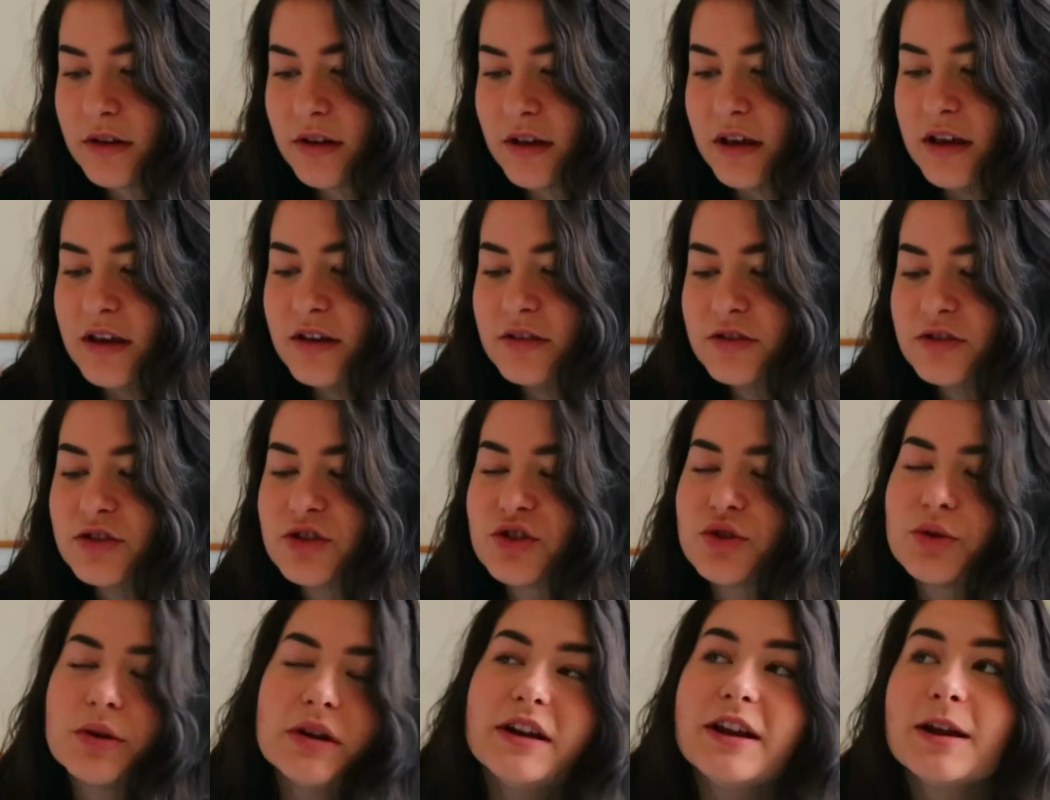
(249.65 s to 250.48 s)
He's
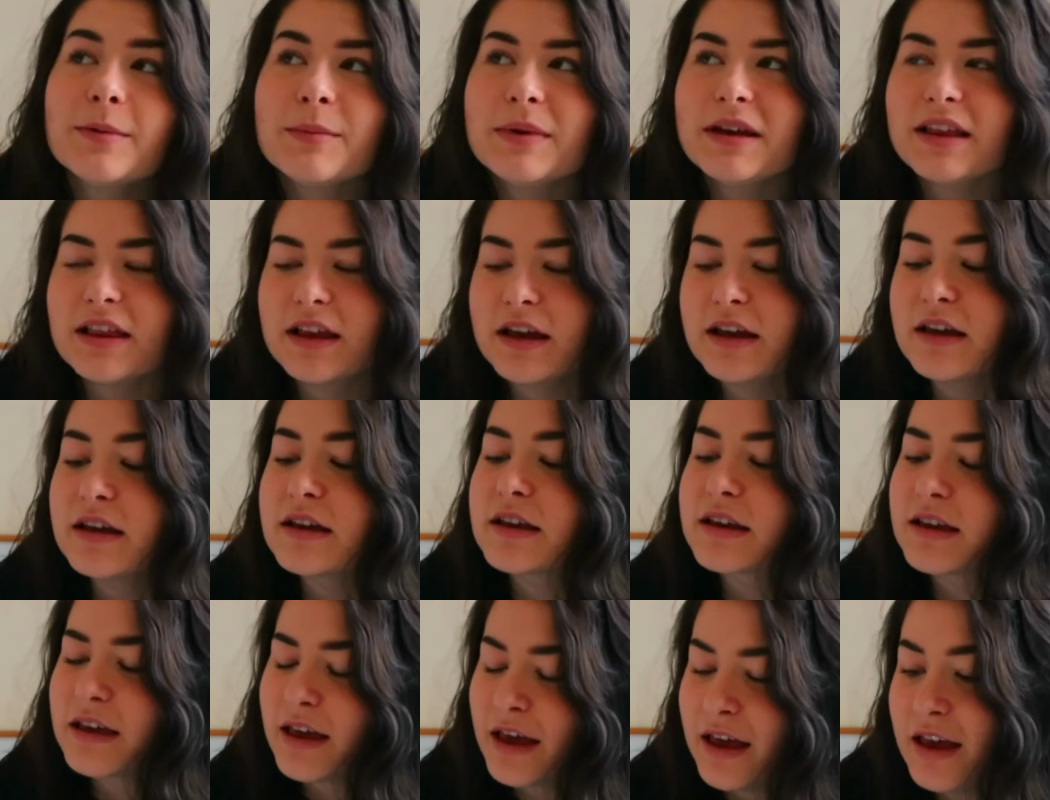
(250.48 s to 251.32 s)
treating me like a
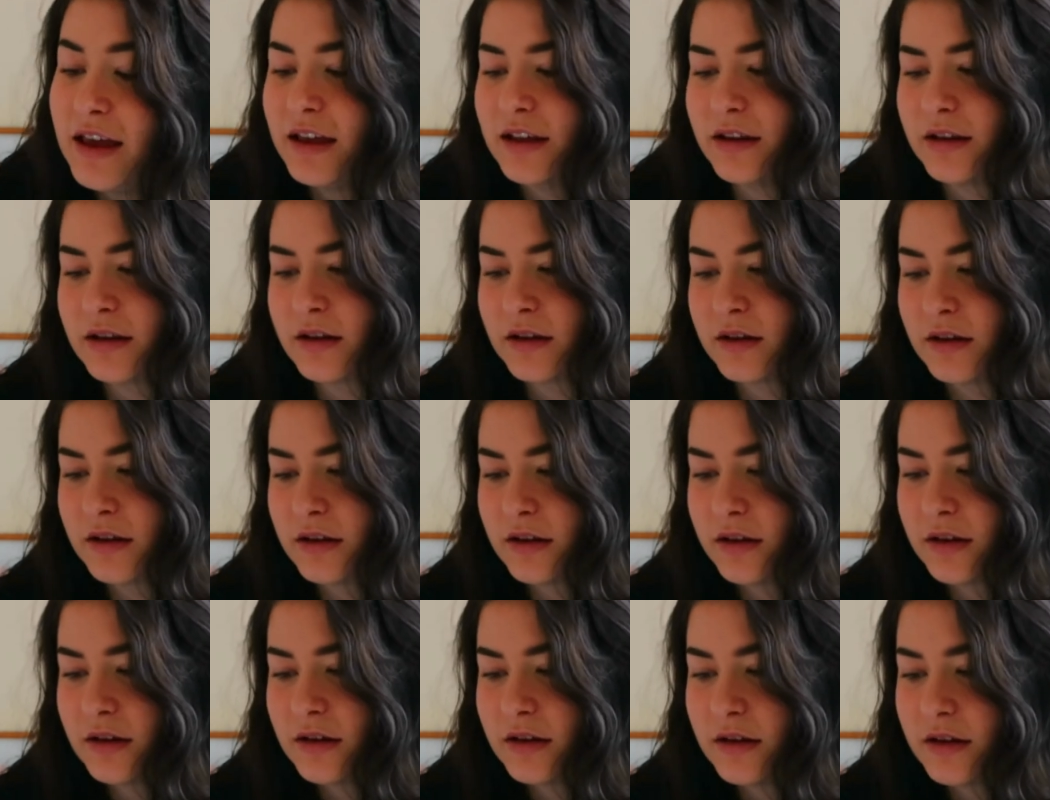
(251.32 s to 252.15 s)
kid.
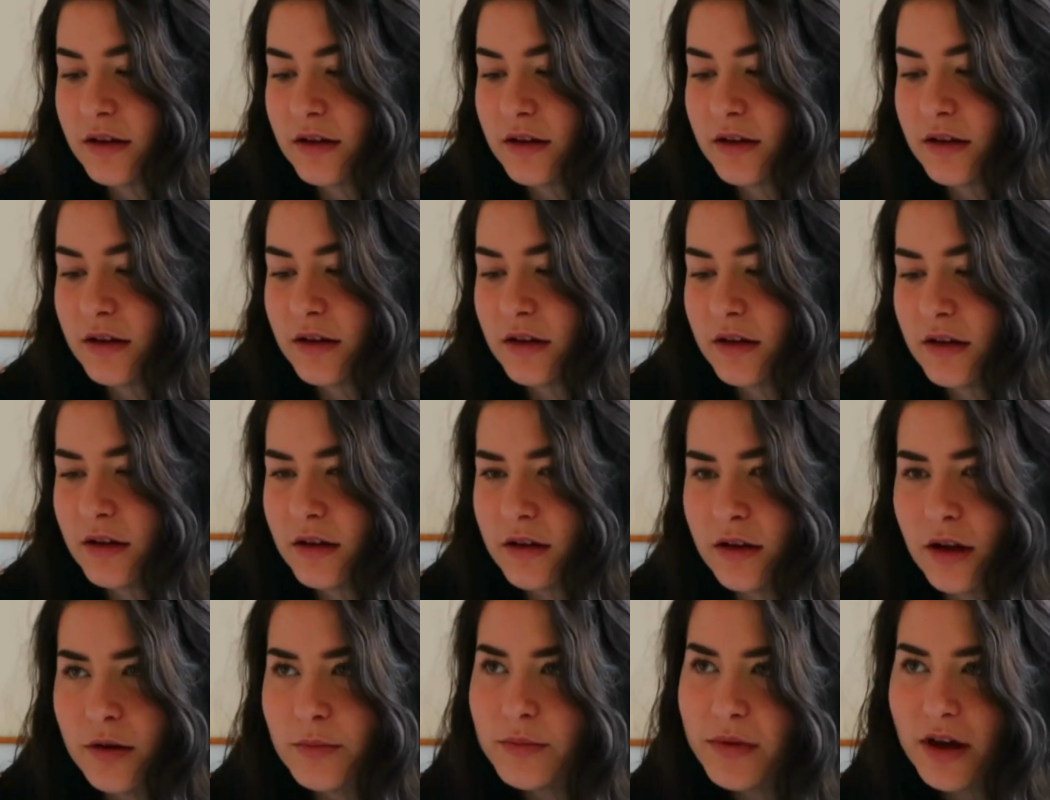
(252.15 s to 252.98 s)

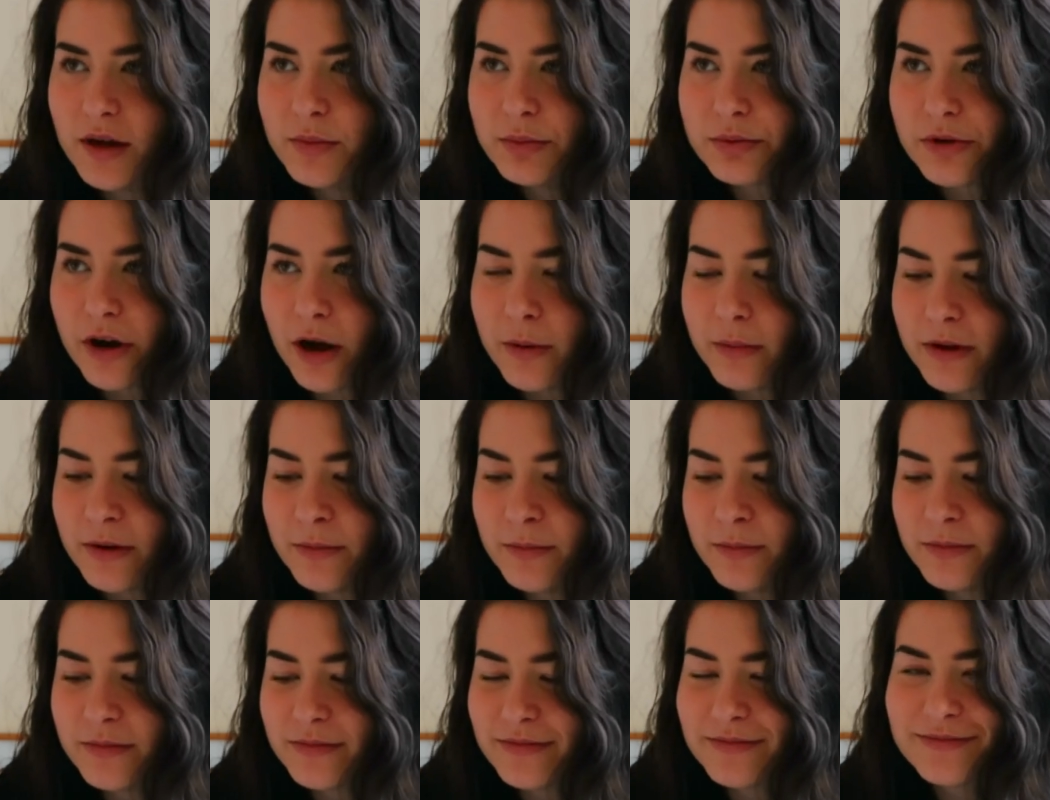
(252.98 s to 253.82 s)
Not my
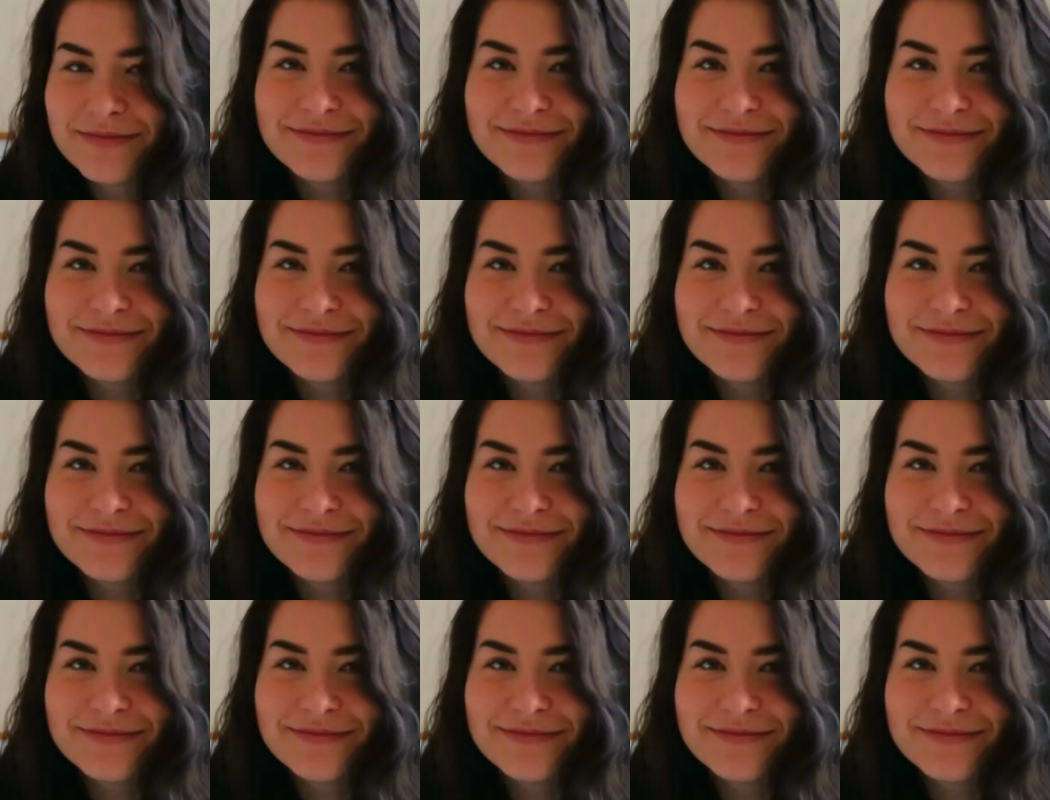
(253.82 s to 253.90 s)
problem.